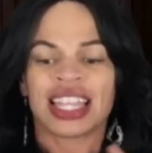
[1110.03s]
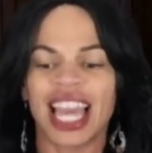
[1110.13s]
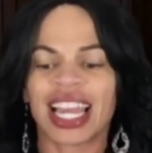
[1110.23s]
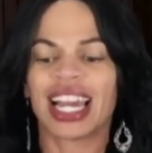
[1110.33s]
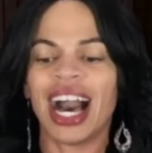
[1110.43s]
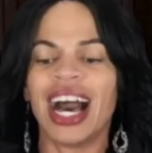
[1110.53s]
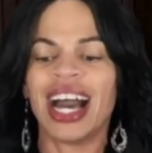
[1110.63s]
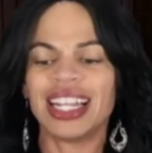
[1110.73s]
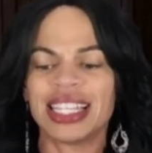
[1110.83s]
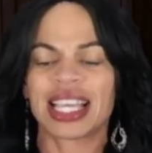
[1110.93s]
that
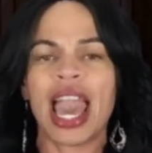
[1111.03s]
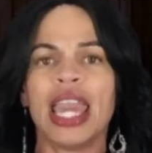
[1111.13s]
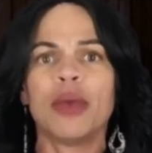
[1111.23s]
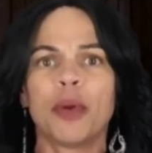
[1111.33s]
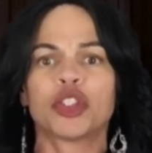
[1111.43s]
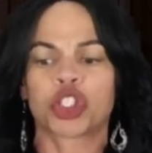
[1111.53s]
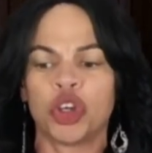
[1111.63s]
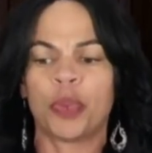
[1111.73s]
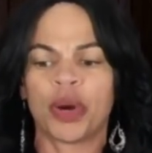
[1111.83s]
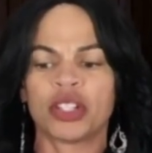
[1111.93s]
God is able
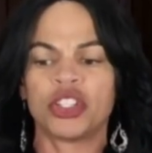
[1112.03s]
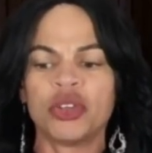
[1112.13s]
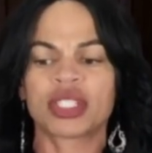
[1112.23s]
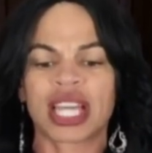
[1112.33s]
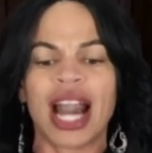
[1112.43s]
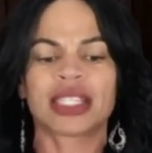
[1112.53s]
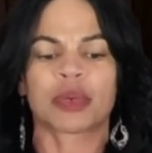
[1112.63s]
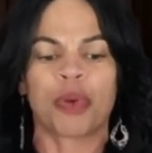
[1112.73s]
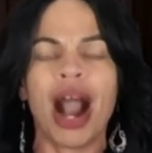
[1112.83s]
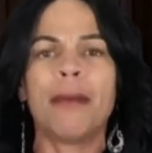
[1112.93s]
to produce God's
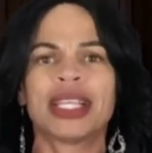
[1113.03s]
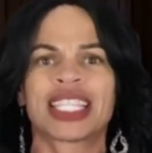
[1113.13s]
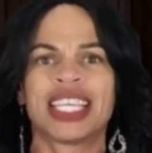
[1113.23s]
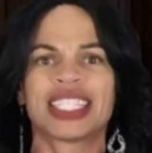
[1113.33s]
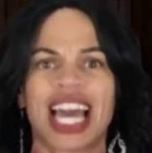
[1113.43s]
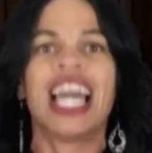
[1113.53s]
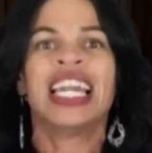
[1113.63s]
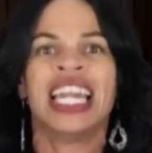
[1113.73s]
promises uh,